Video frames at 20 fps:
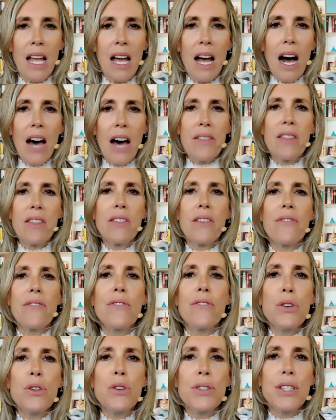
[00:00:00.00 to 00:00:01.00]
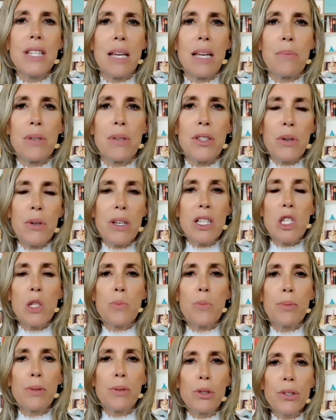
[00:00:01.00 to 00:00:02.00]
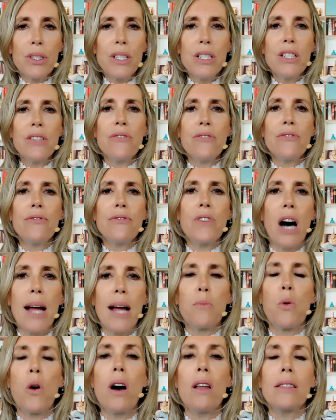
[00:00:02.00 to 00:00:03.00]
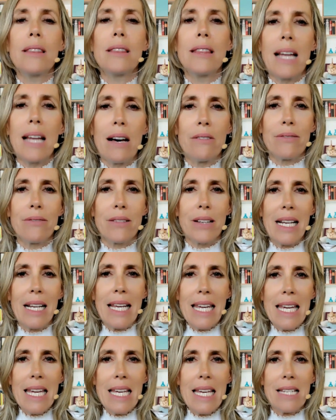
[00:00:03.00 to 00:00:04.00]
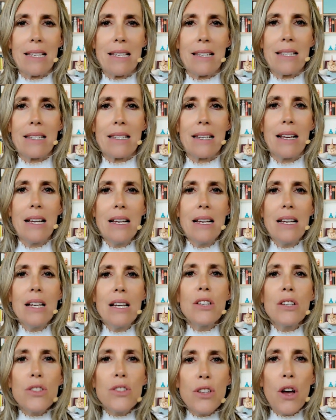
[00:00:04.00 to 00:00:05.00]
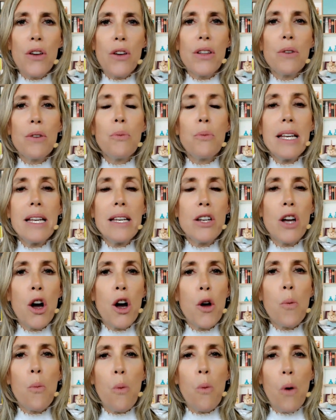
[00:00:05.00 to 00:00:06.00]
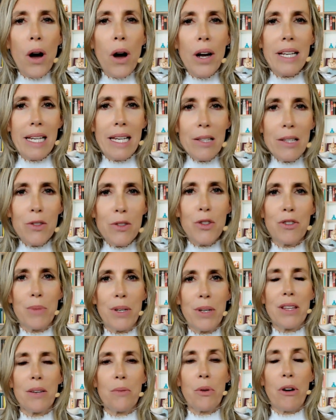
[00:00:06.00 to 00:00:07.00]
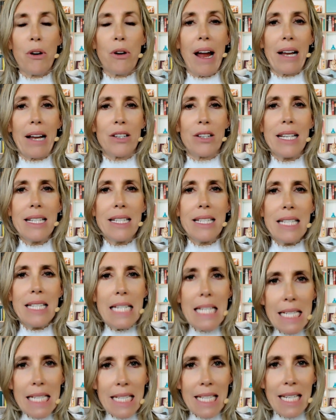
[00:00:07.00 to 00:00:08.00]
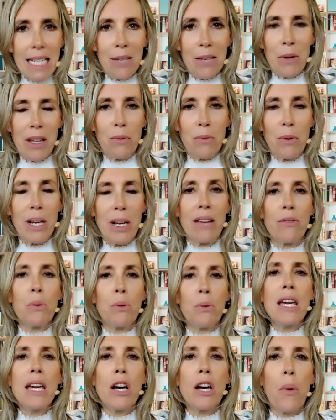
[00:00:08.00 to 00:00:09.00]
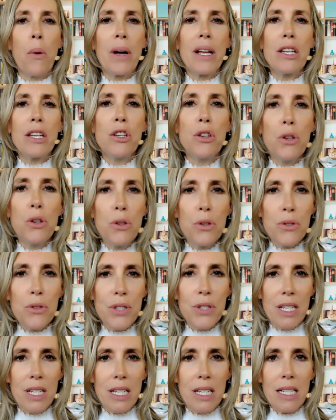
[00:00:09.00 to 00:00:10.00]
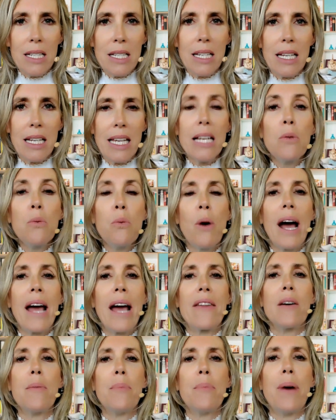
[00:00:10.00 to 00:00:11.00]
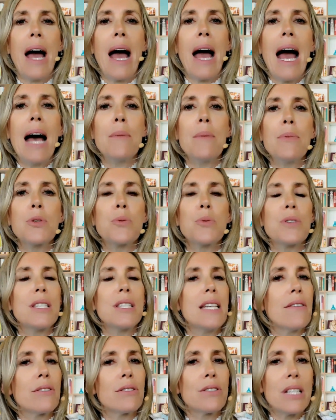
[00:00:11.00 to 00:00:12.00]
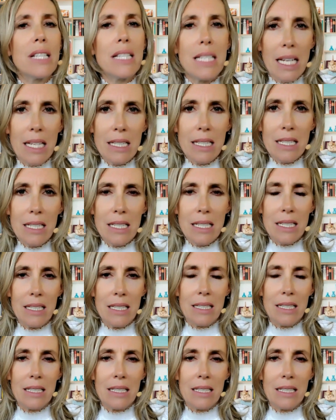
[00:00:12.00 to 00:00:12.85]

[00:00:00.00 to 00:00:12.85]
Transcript: I think the first step is to explore and define what love really is so that we know what instrument that we're actually dealing with whenever we go and use it in a way that perhaps was never intended.